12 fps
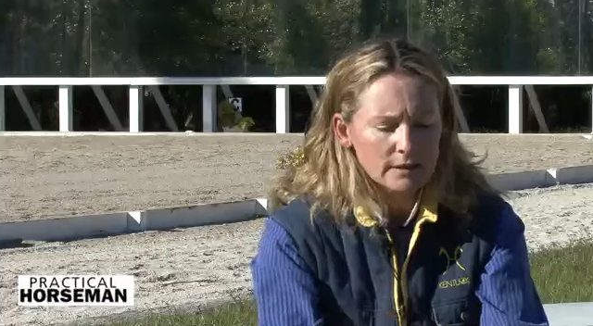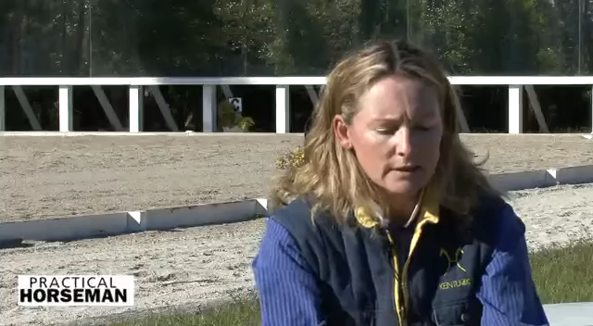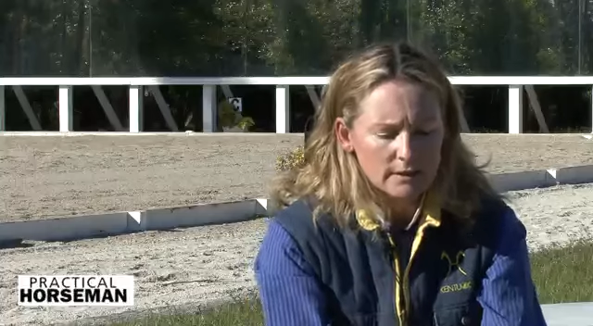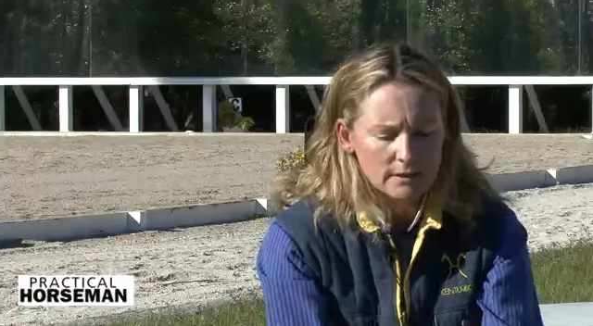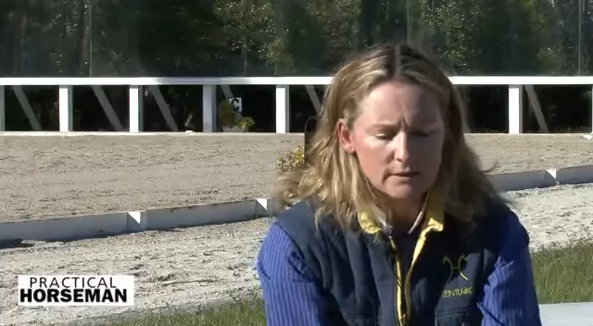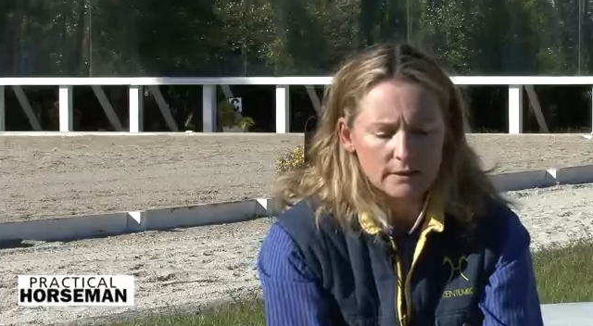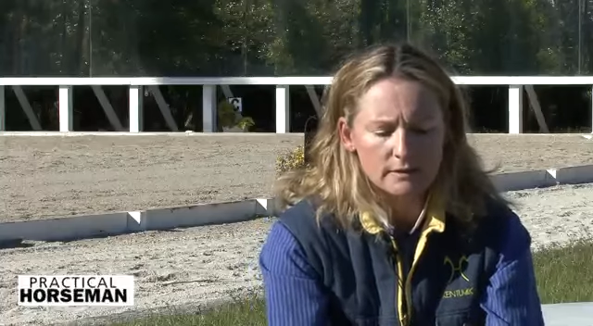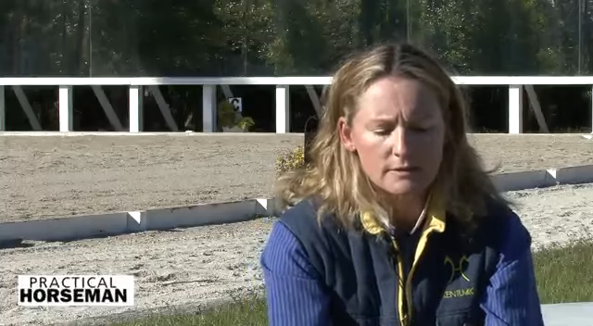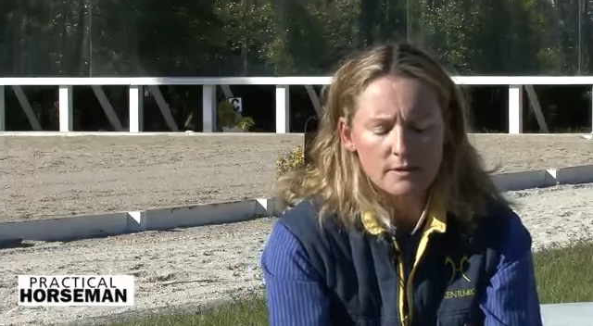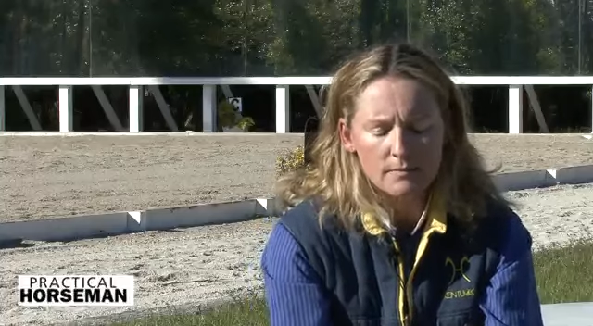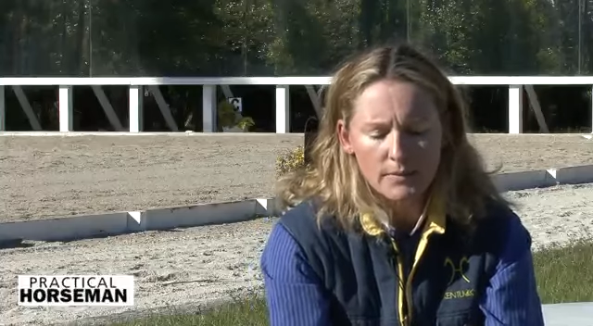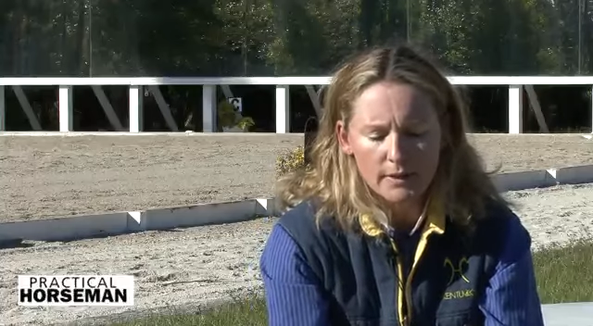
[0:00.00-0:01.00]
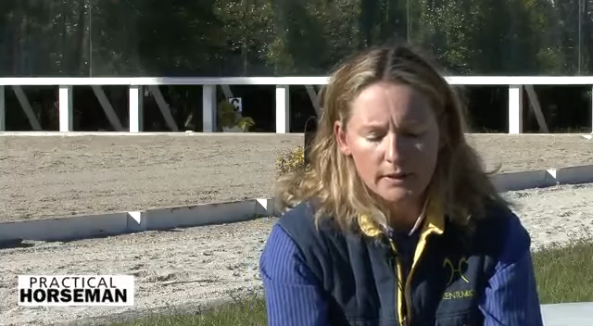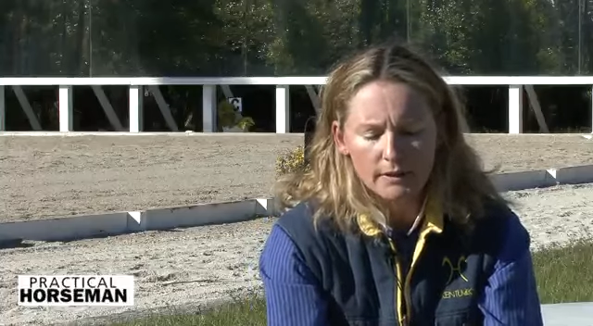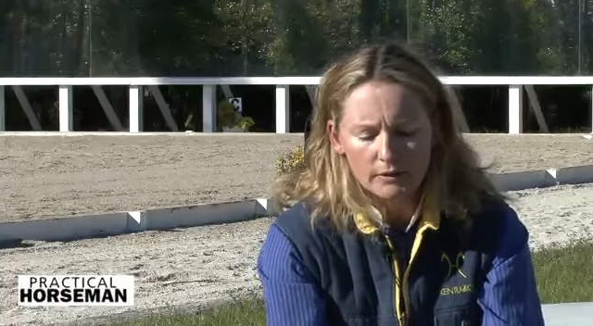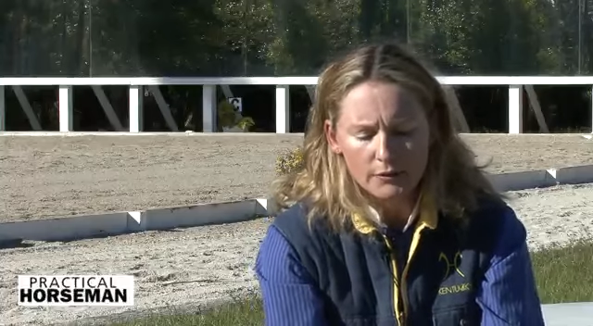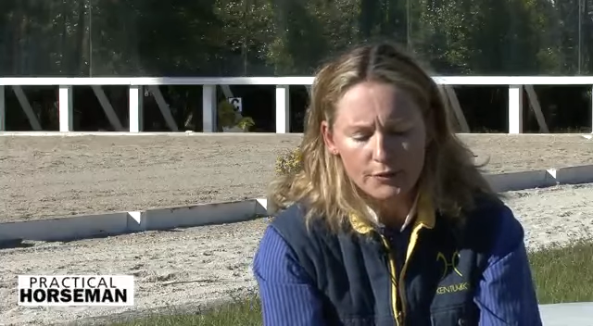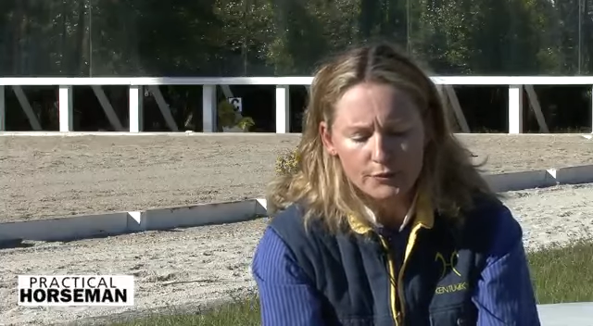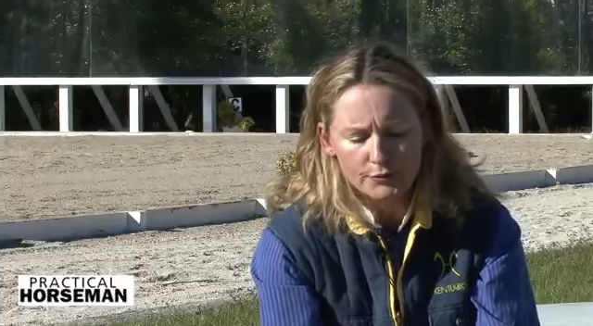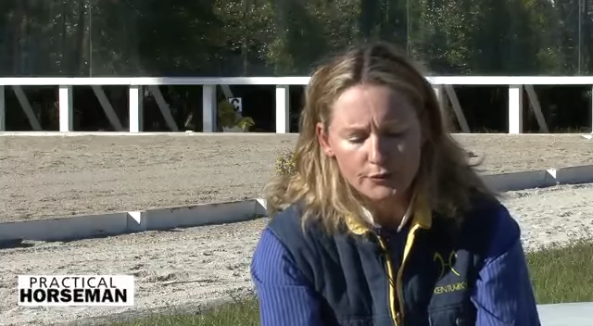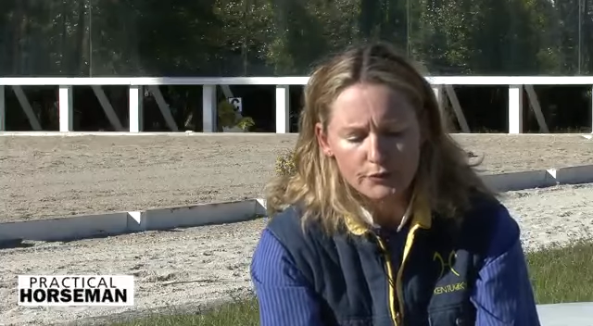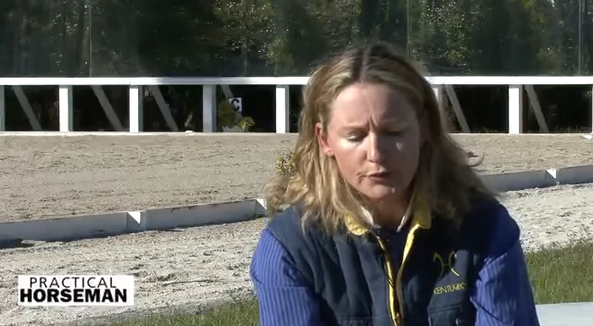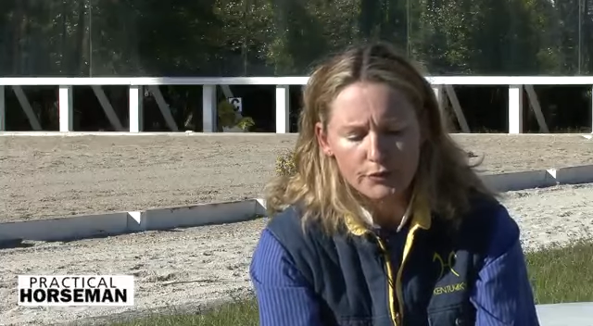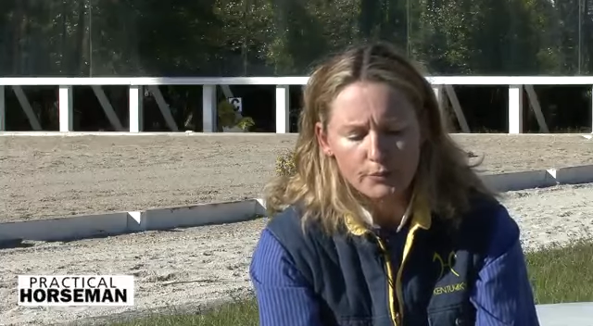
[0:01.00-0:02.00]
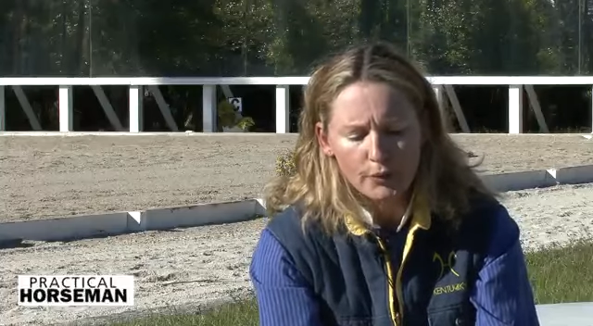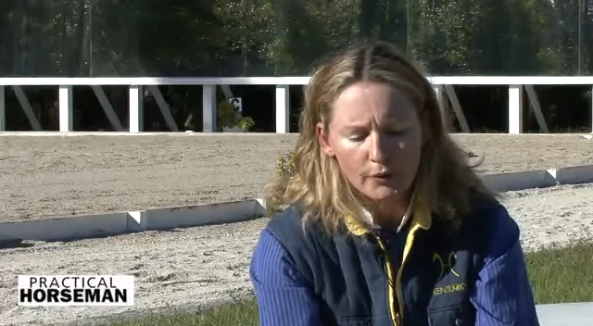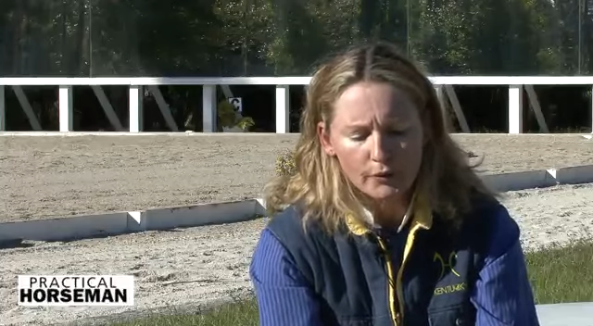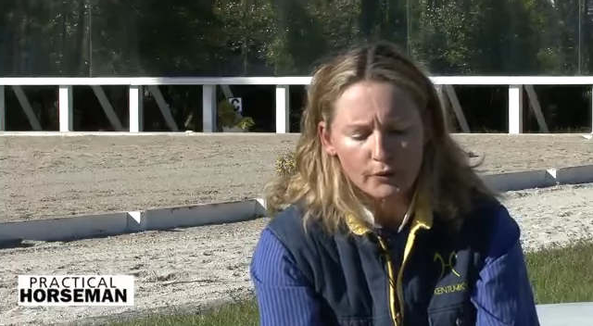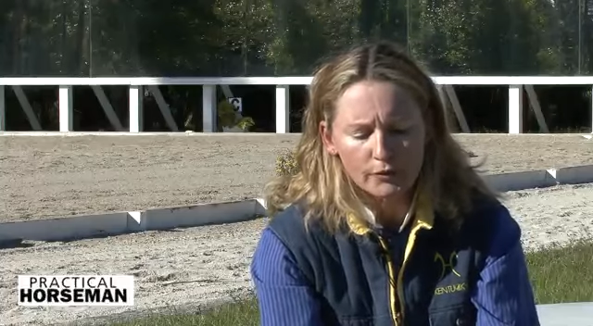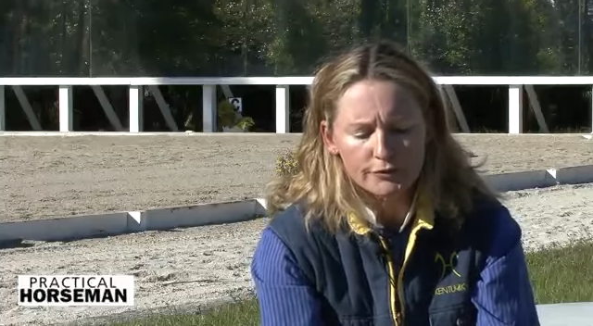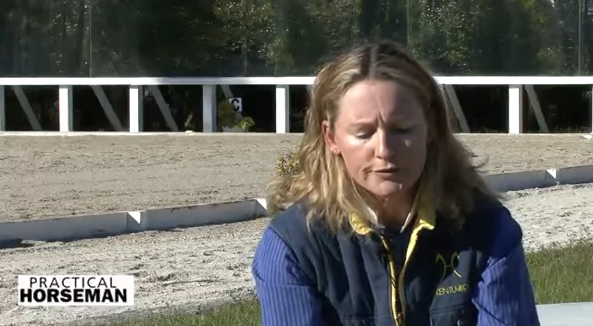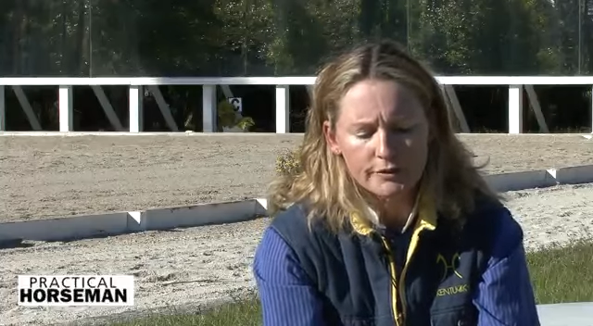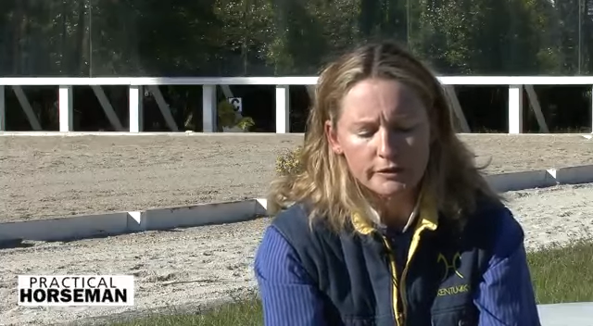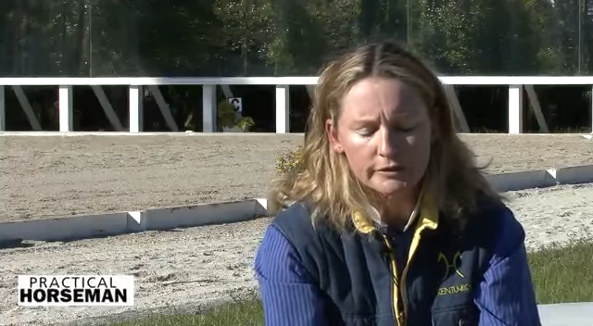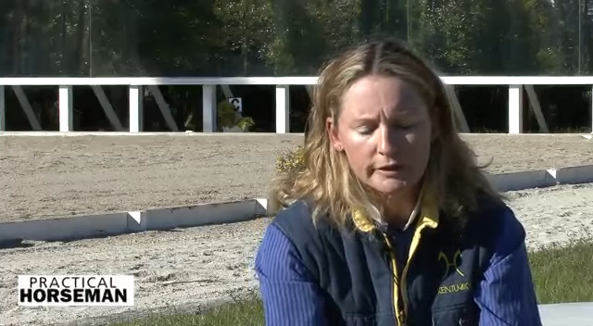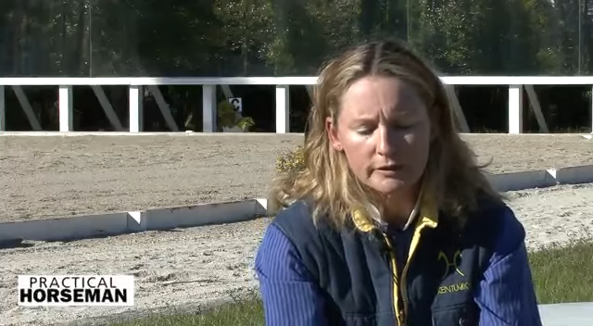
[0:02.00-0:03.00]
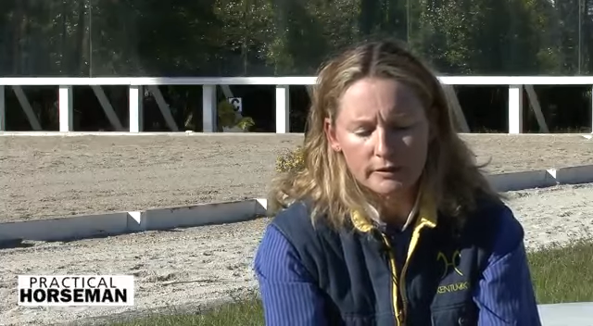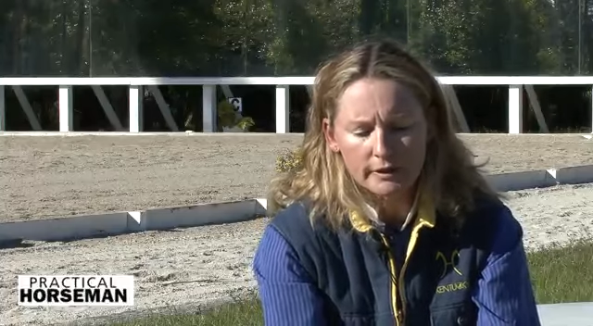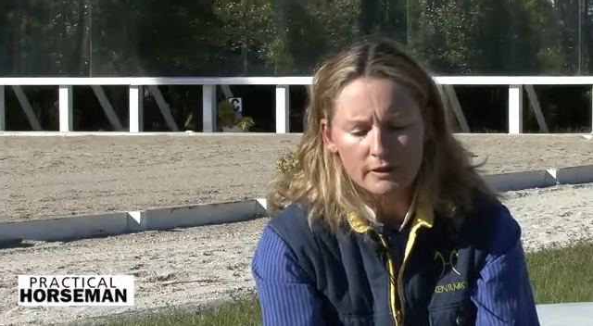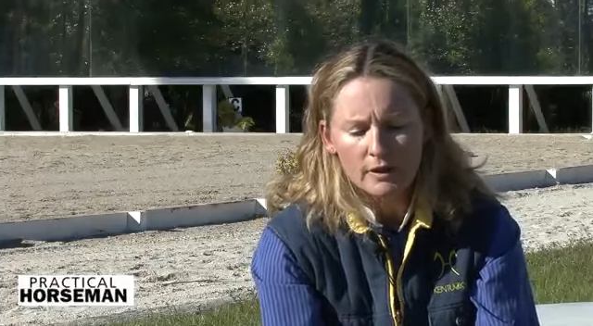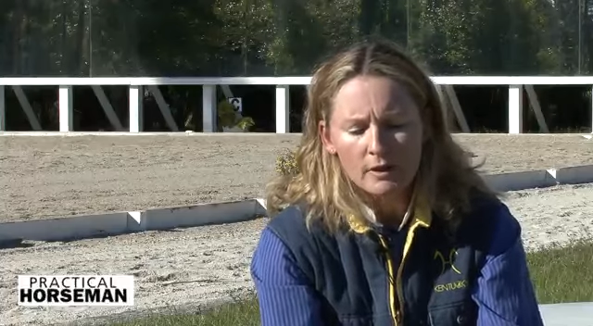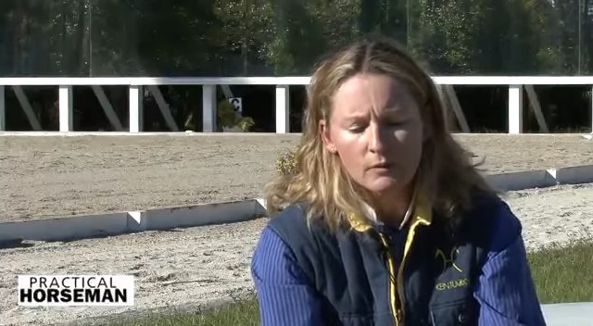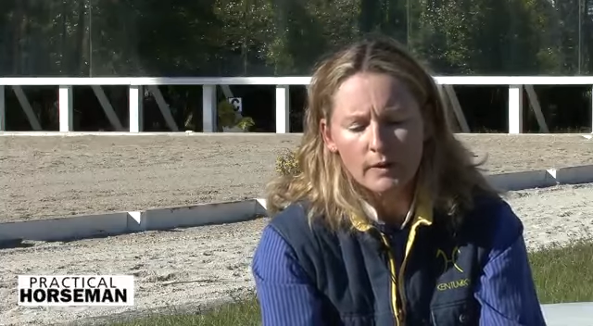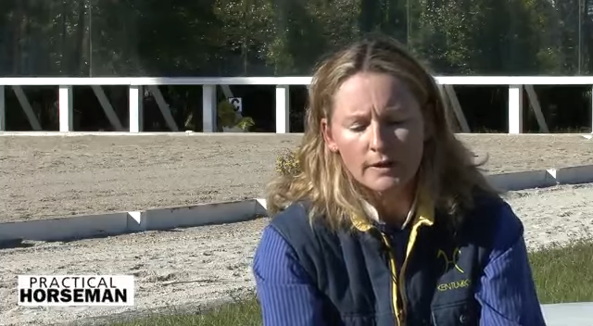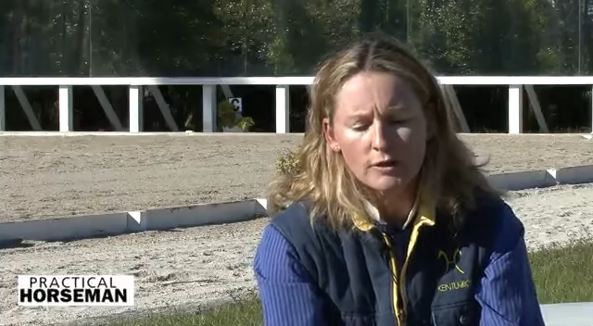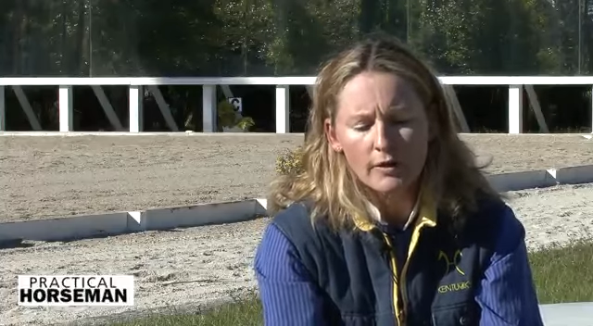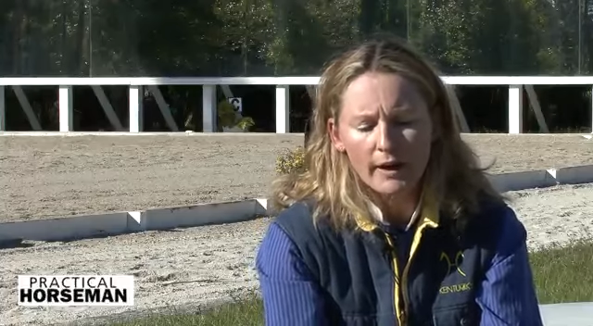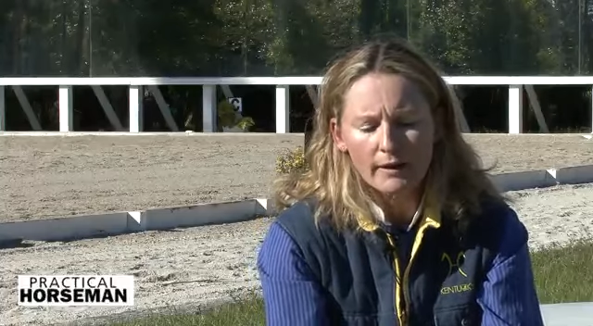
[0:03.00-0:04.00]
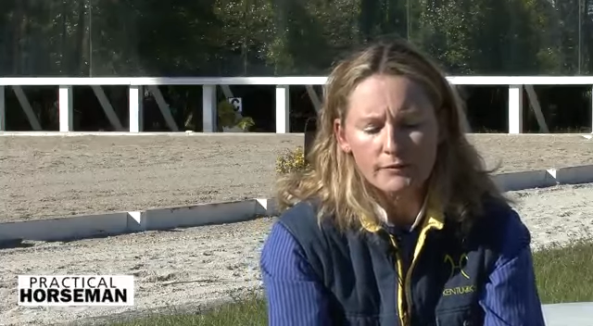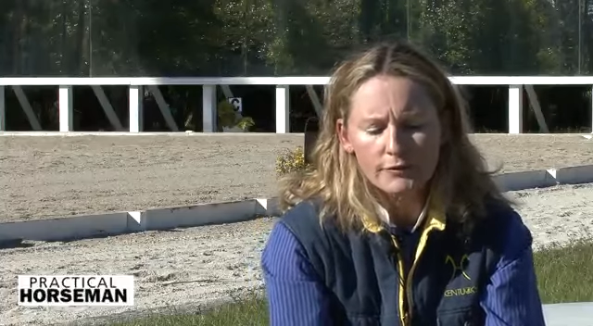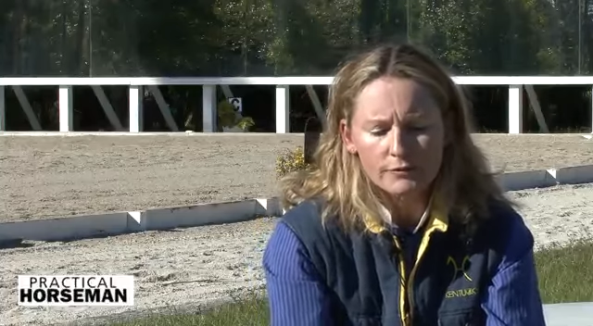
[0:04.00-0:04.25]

needed to make it through the poles clearly. When you have